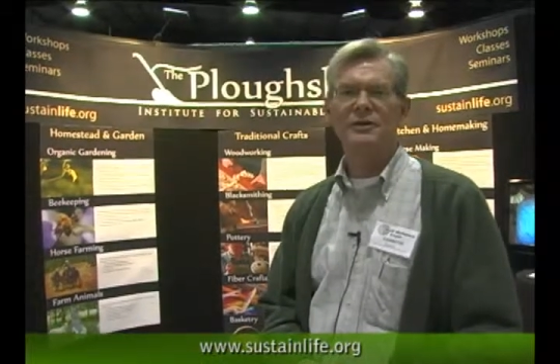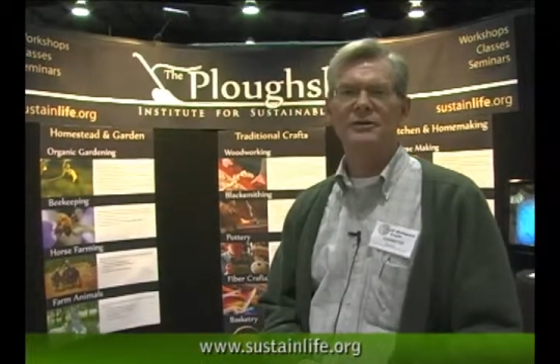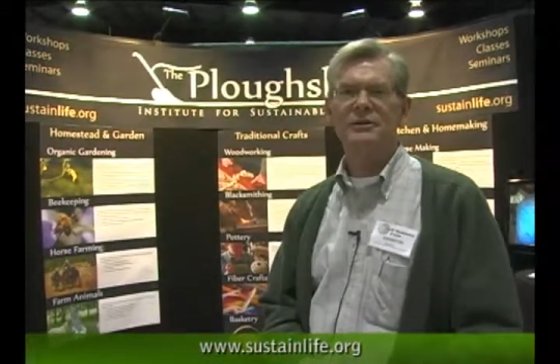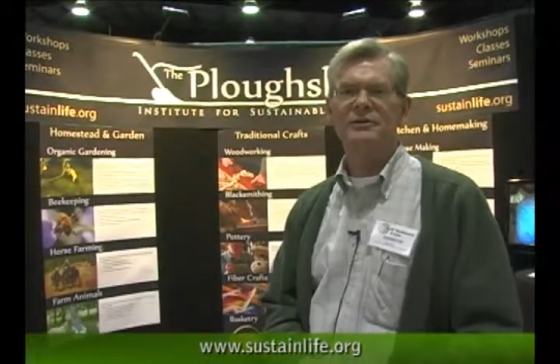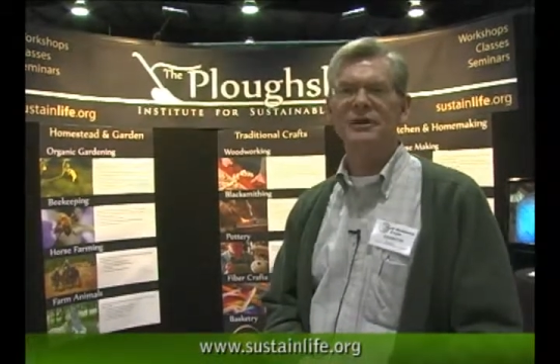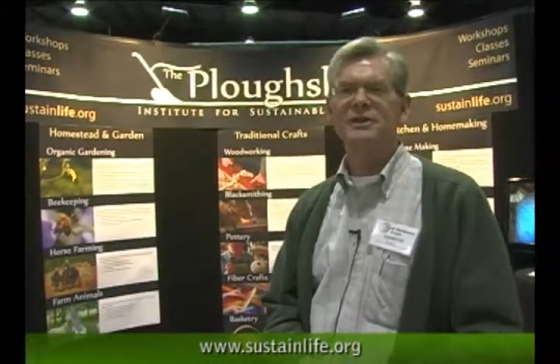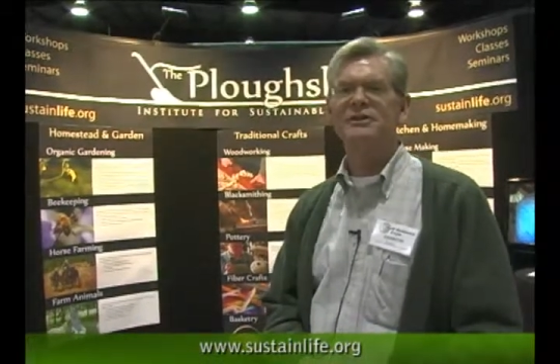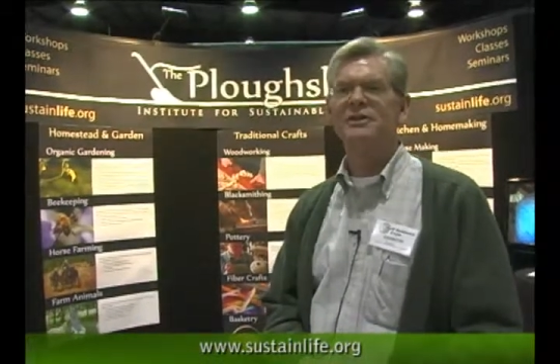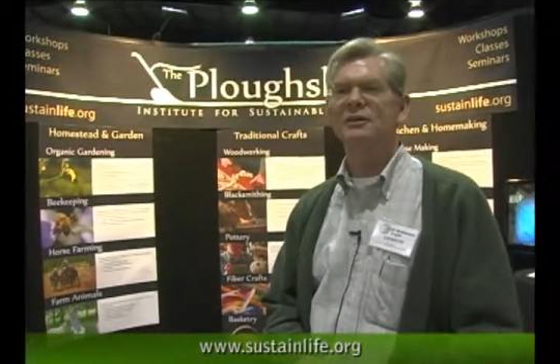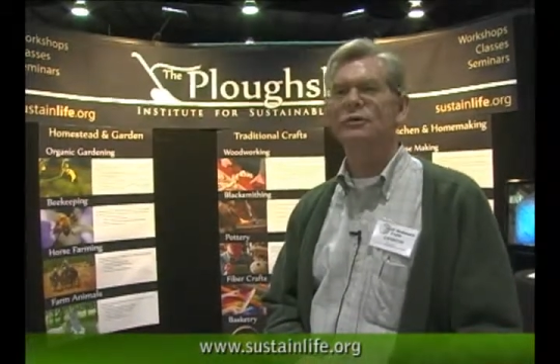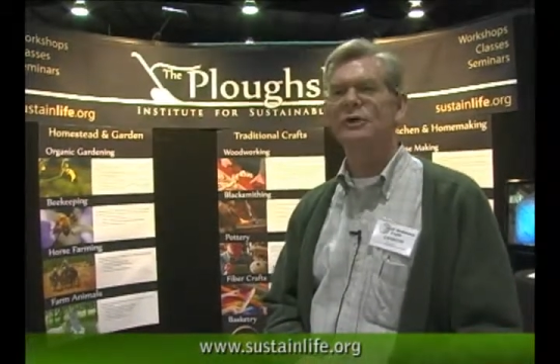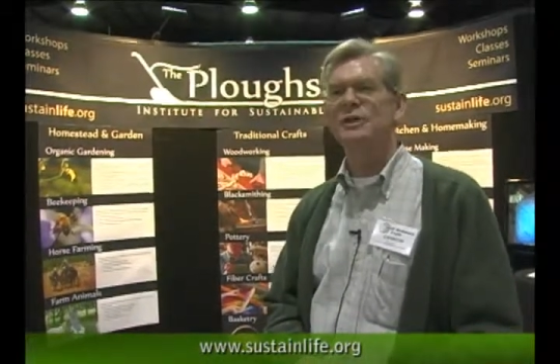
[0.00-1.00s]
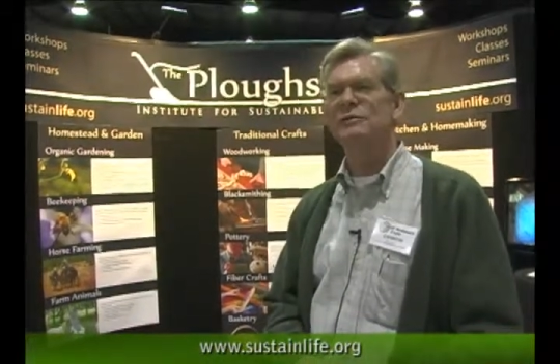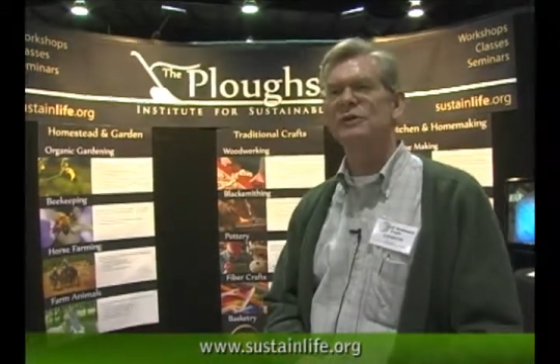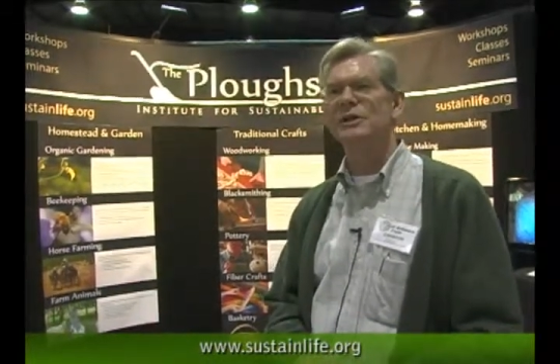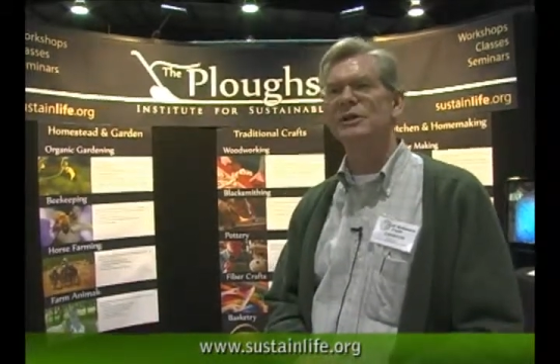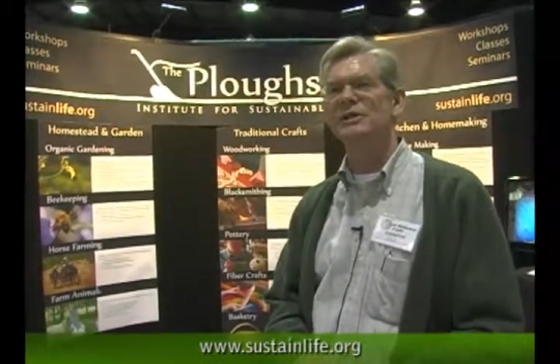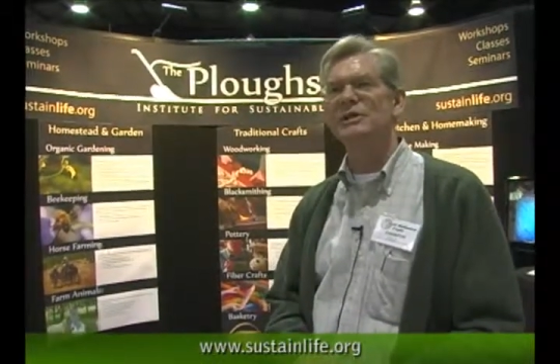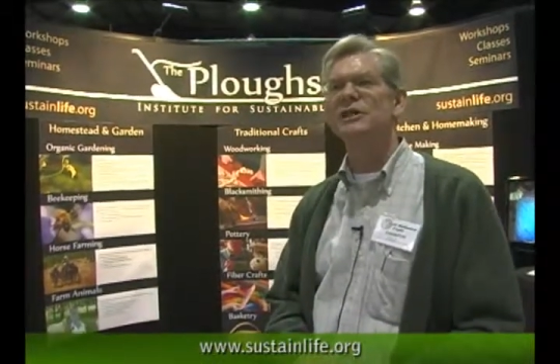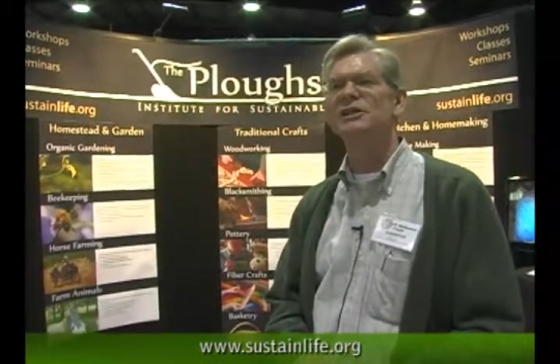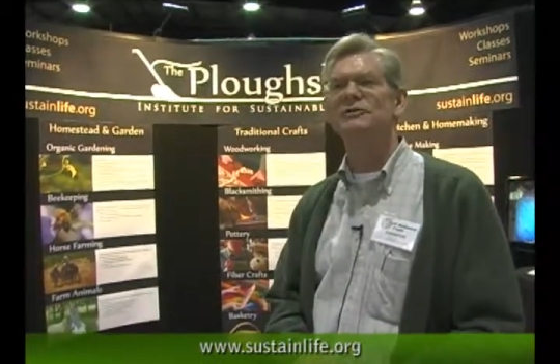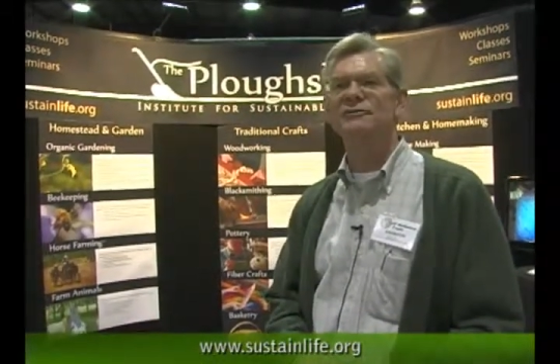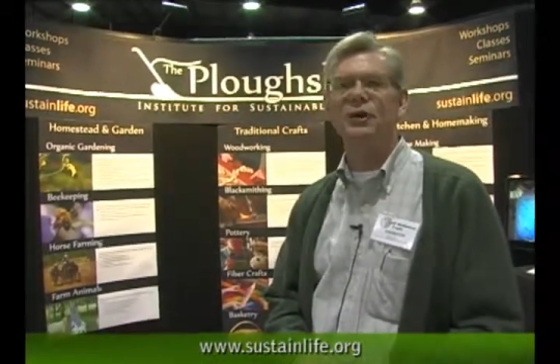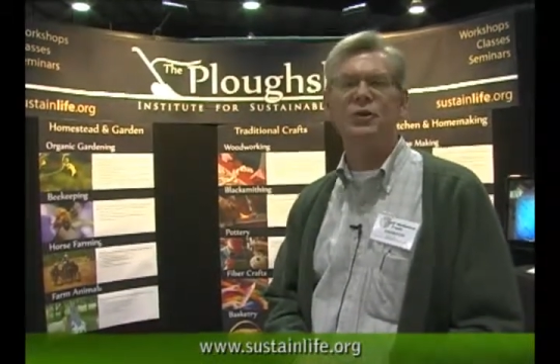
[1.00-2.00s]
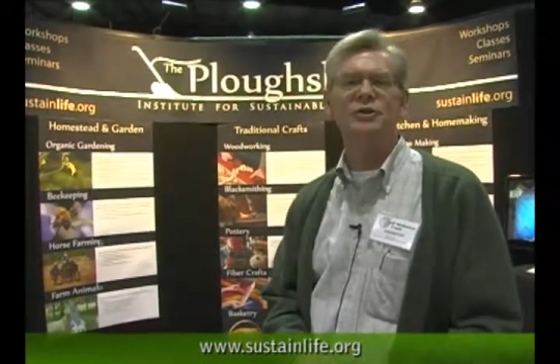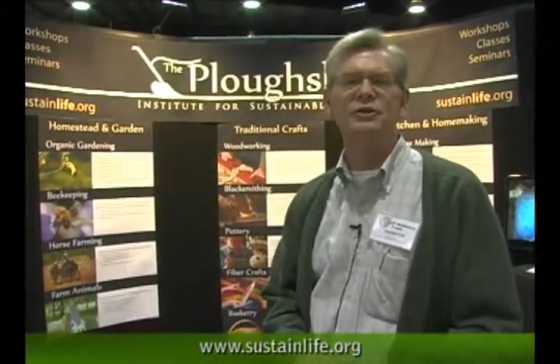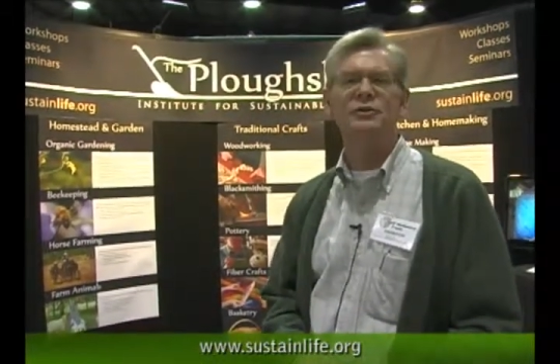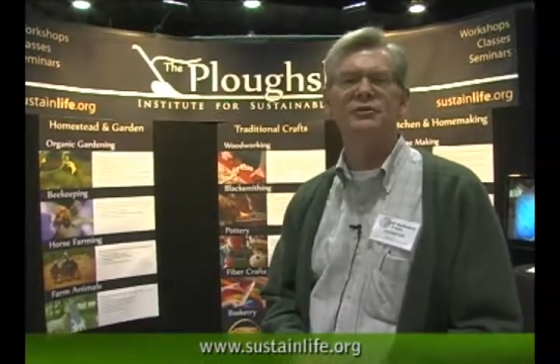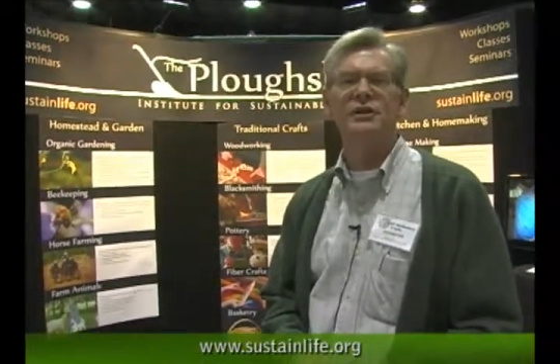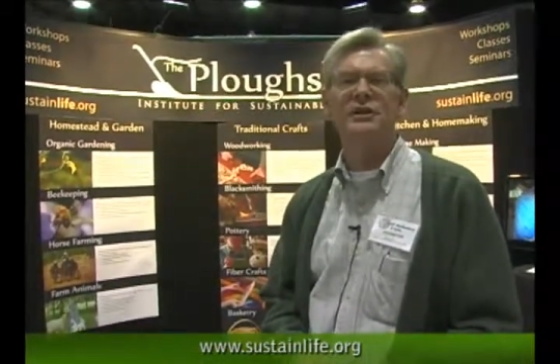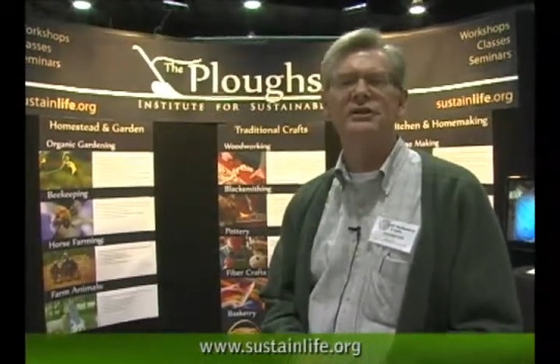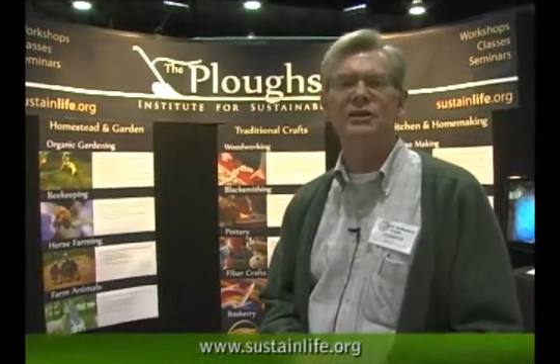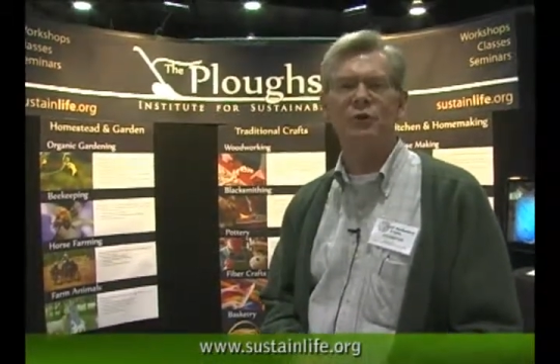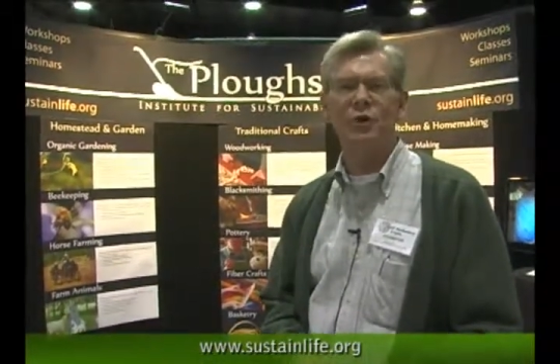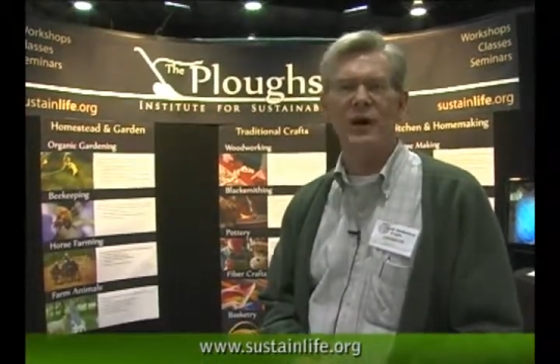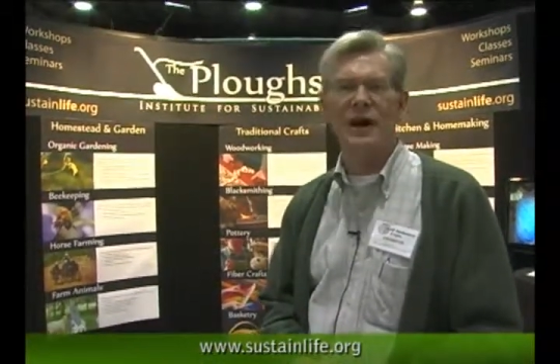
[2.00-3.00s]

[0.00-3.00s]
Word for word: the things that we, we teach folks are the things that we're